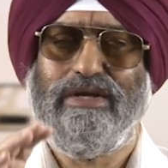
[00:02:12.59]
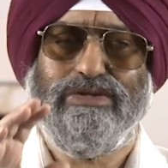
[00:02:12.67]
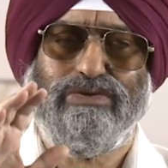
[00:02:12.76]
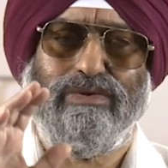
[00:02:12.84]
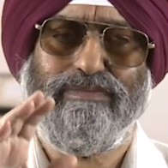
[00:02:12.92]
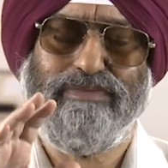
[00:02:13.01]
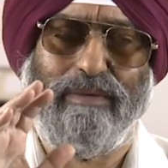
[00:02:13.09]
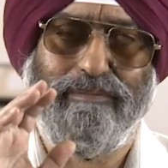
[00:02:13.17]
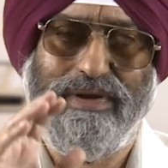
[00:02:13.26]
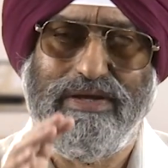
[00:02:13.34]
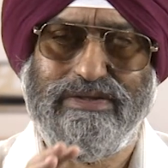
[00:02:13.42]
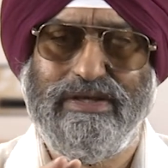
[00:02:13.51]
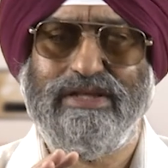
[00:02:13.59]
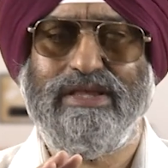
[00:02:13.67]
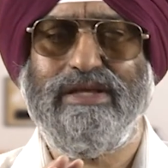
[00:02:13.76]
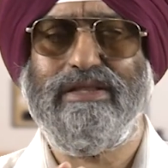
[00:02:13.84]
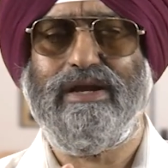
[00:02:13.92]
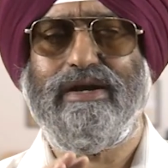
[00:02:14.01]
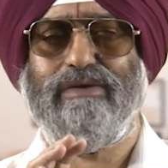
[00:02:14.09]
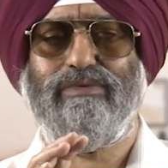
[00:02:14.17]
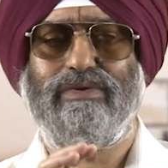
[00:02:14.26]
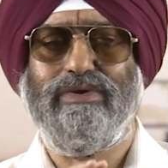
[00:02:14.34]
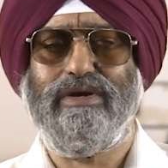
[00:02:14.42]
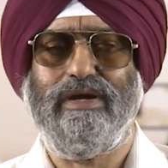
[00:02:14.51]
So, the basic thing that I
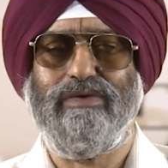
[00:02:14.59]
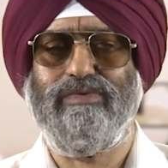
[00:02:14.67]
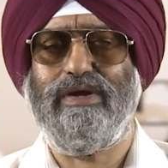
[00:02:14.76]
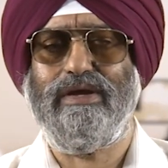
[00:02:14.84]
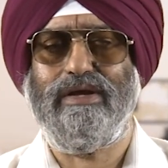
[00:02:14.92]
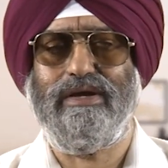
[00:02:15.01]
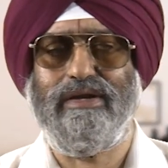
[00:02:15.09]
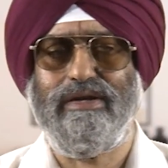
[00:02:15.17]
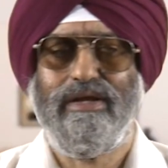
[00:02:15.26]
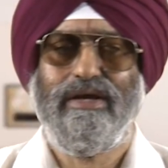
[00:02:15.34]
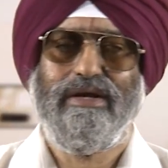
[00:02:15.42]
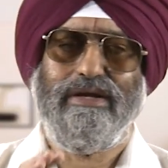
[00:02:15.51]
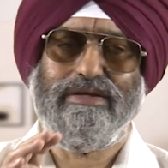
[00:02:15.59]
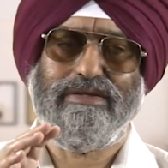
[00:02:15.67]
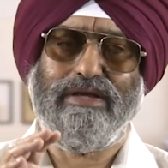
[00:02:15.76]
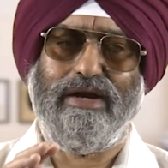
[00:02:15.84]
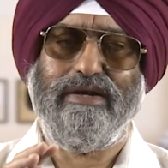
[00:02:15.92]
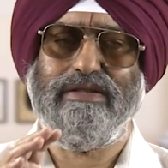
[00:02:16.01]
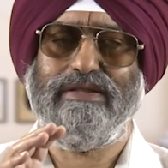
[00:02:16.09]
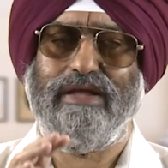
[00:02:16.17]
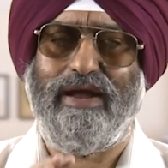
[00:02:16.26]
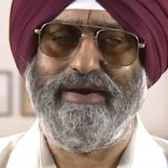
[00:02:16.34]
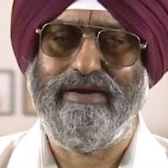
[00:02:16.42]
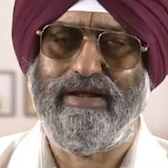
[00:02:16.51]
want to convey here is that in
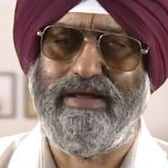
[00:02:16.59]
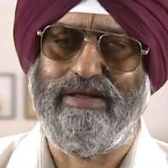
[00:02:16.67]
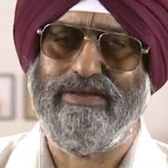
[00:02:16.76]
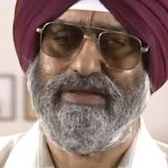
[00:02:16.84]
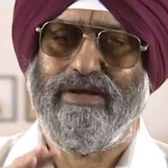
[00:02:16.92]
that case